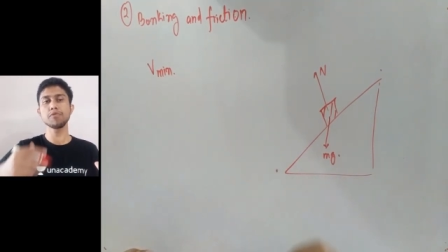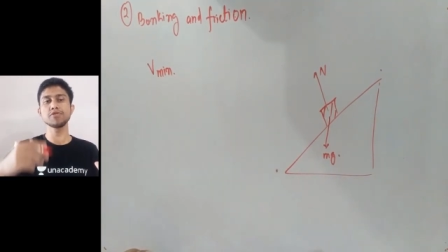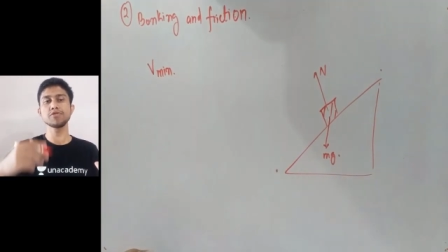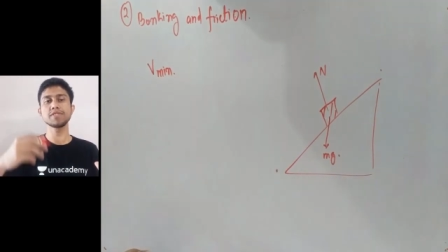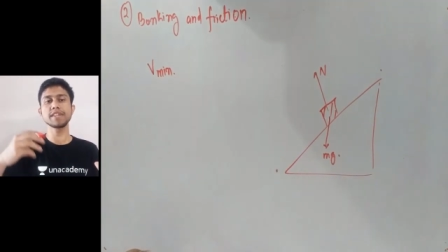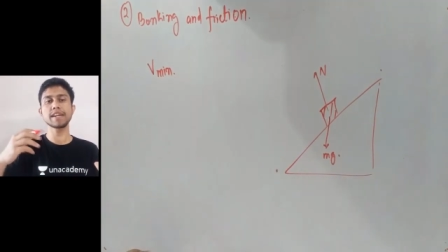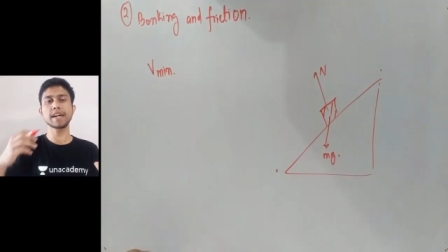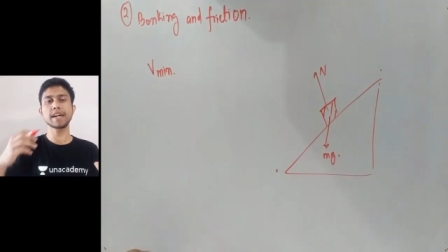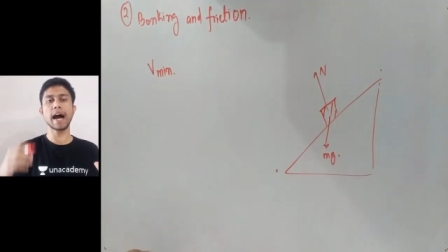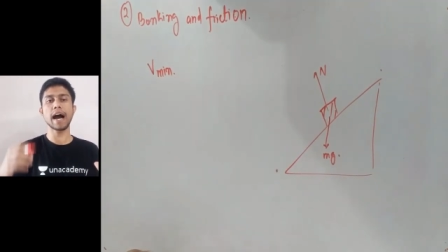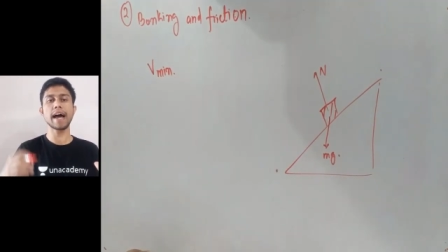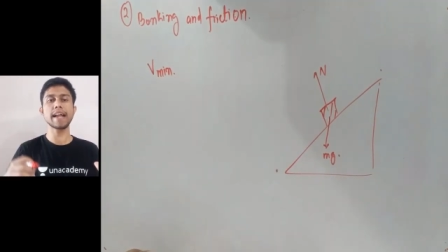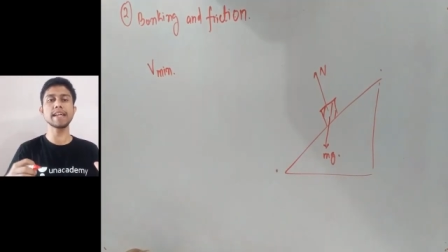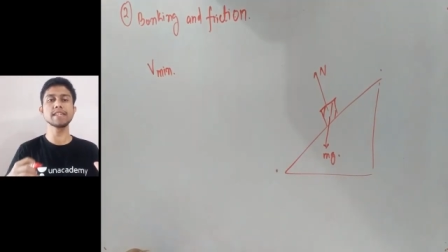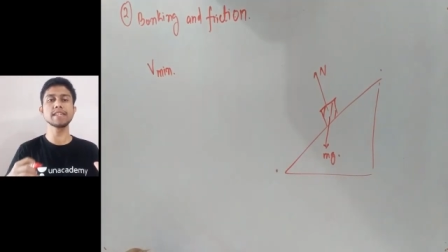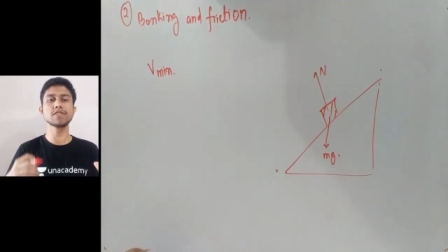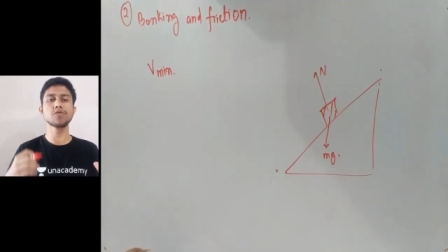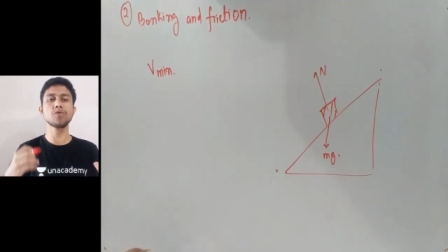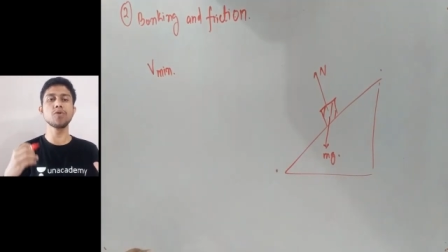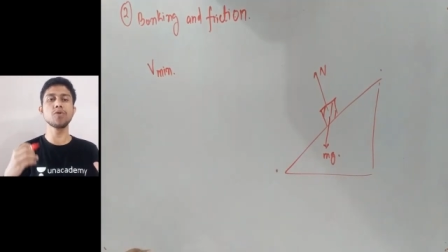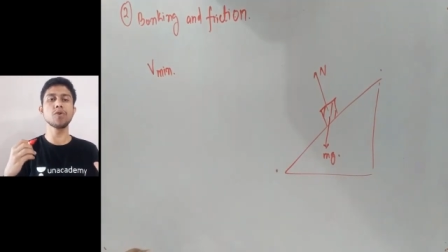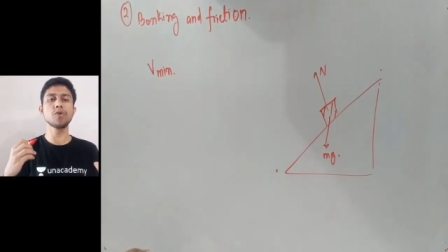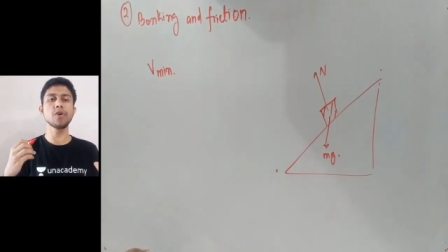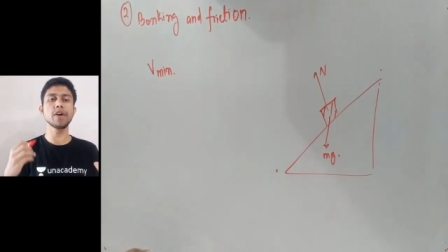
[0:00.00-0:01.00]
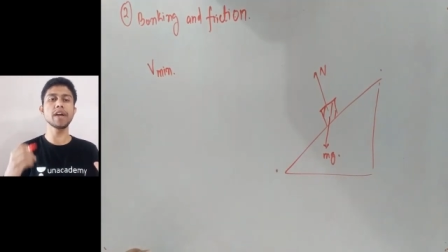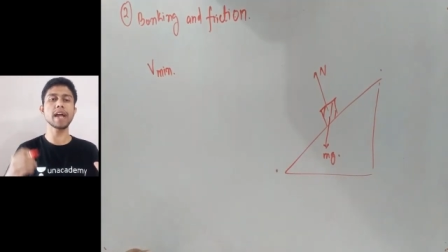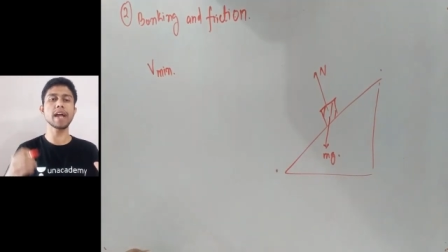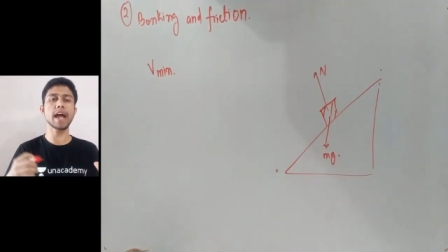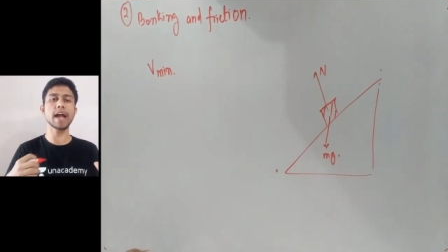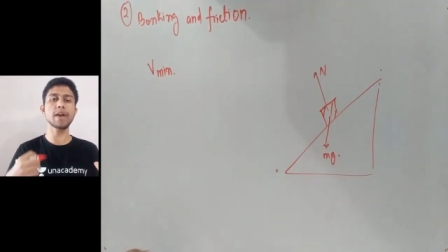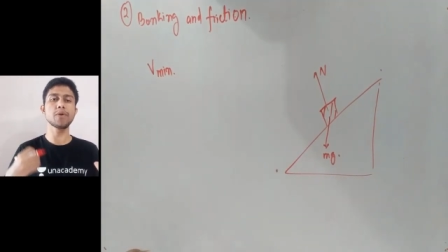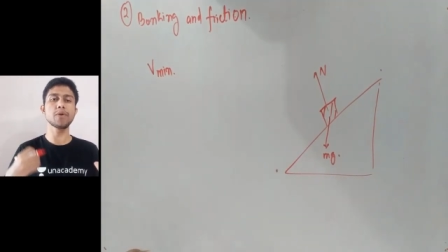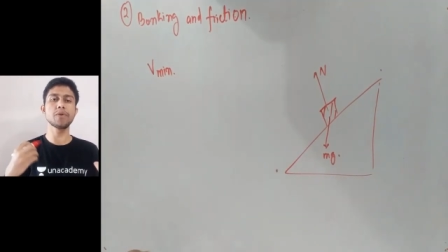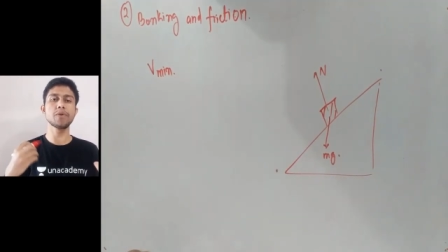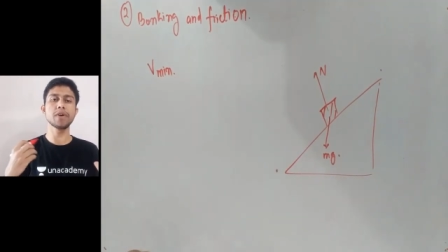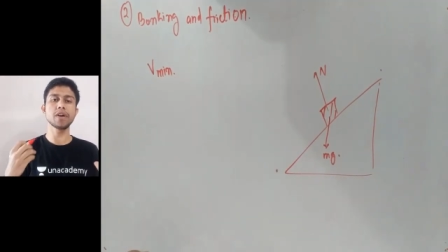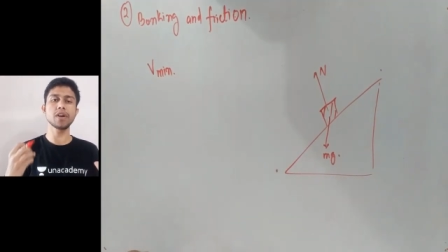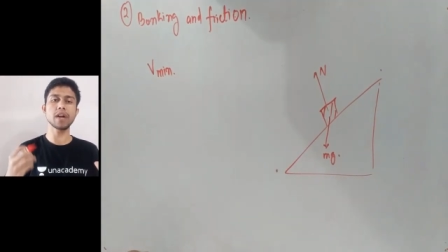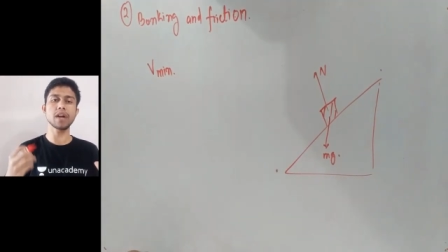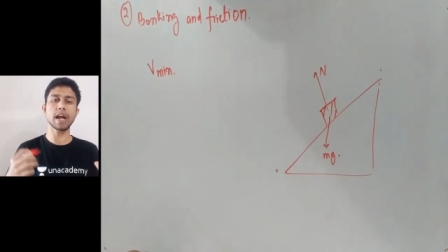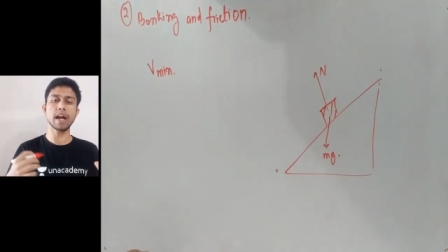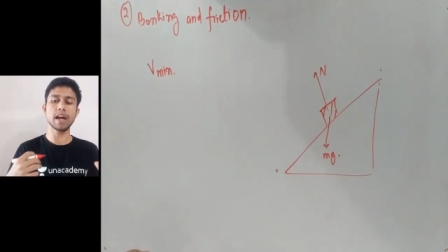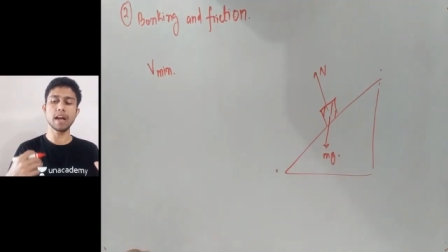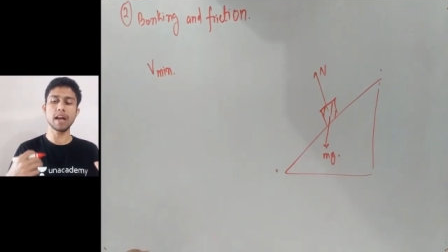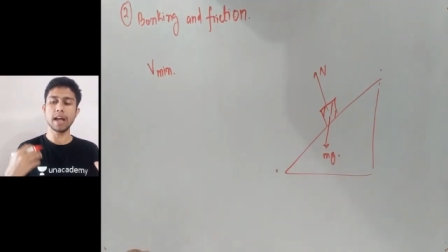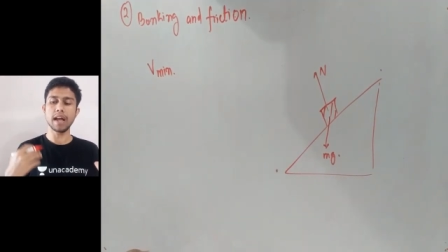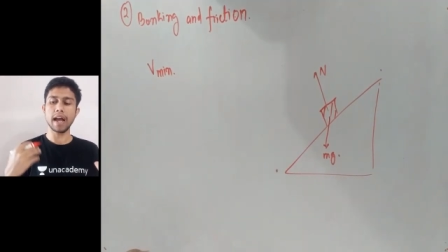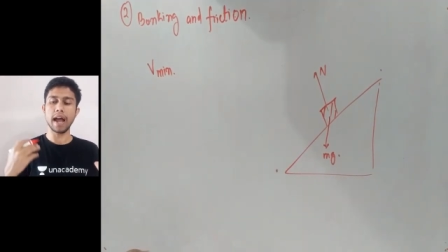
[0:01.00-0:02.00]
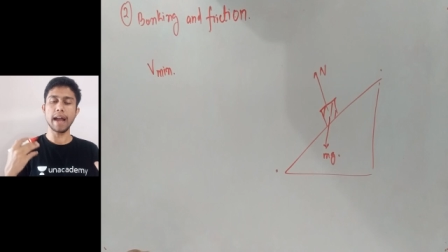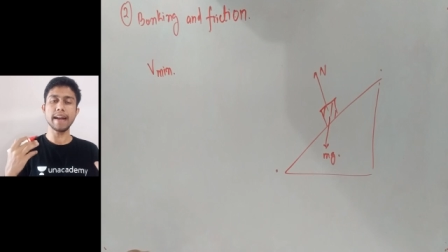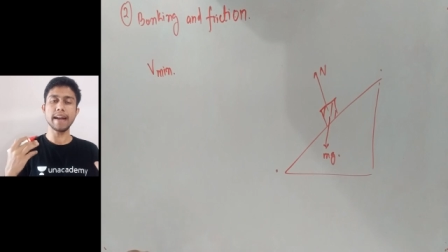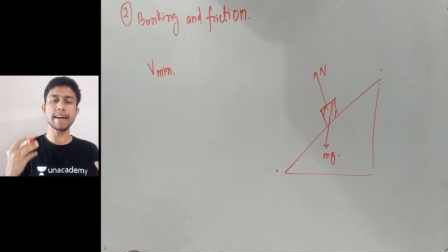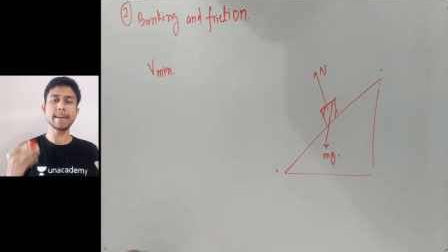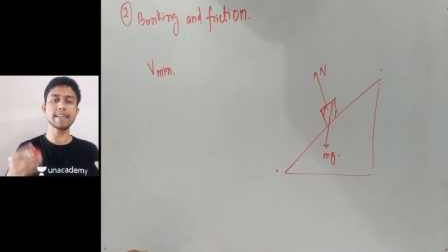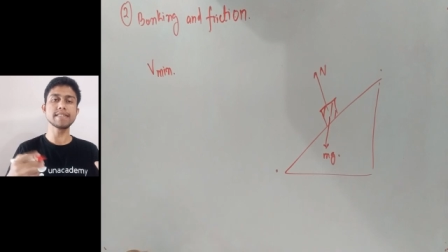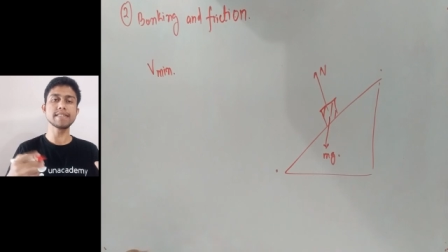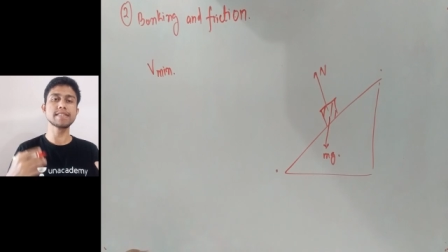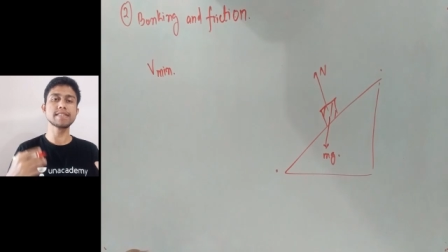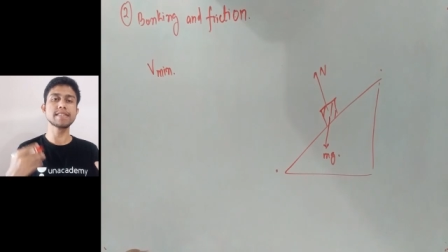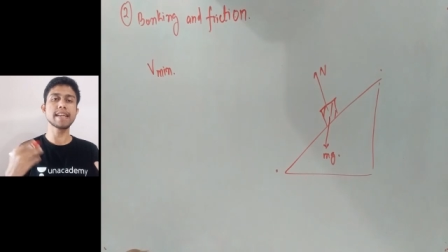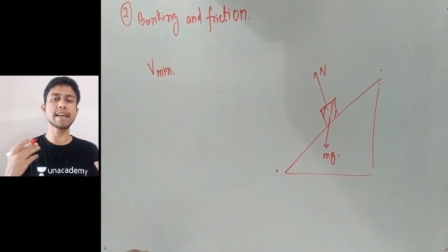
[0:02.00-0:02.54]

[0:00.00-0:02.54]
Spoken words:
Suppose the car is going and